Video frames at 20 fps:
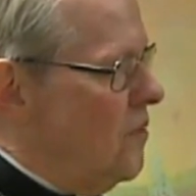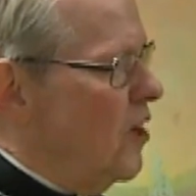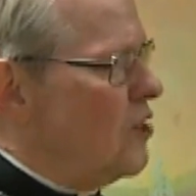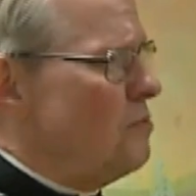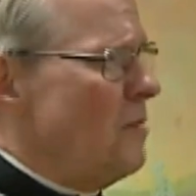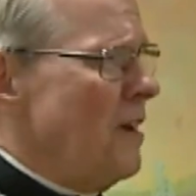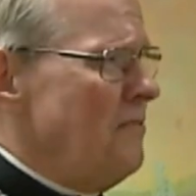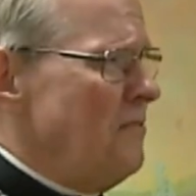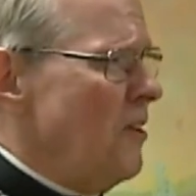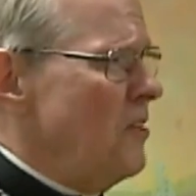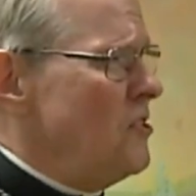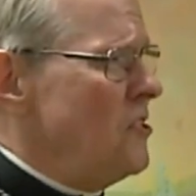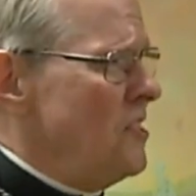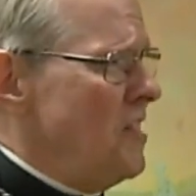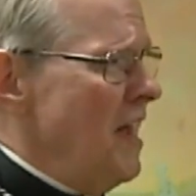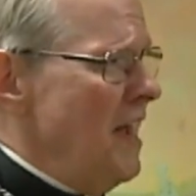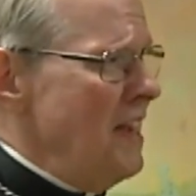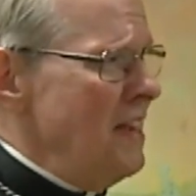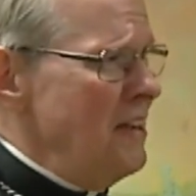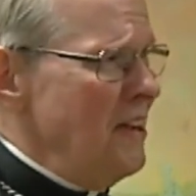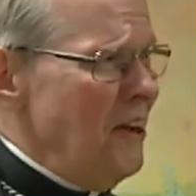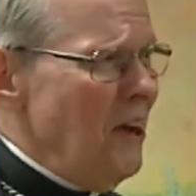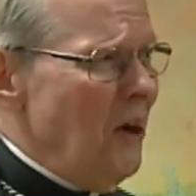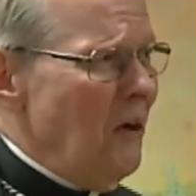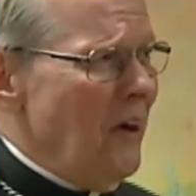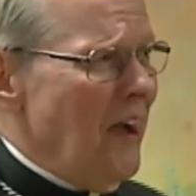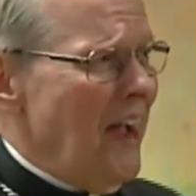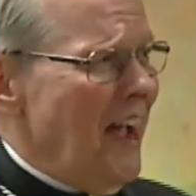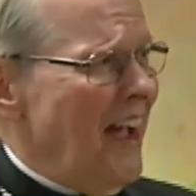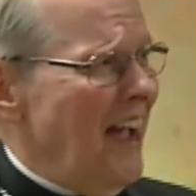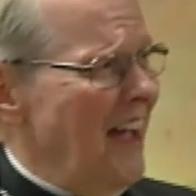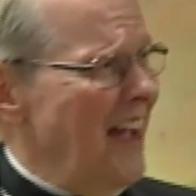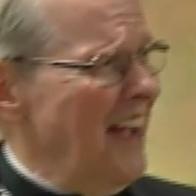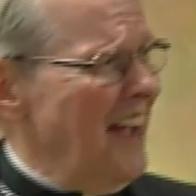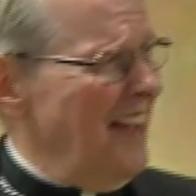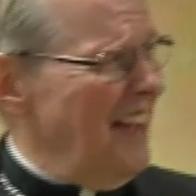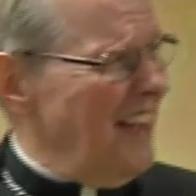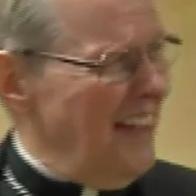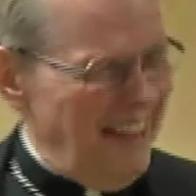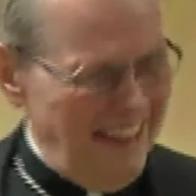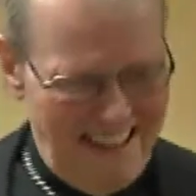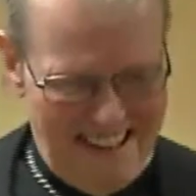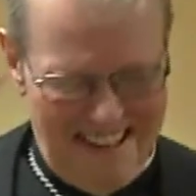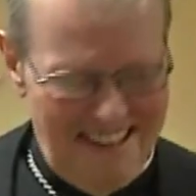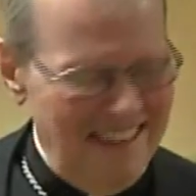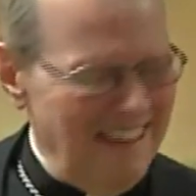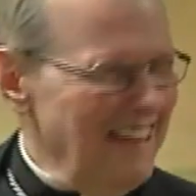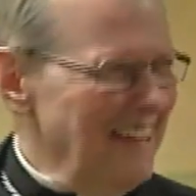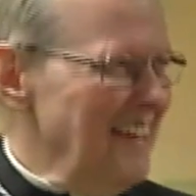of- Well, it's my first day, you know. There's there's a lot of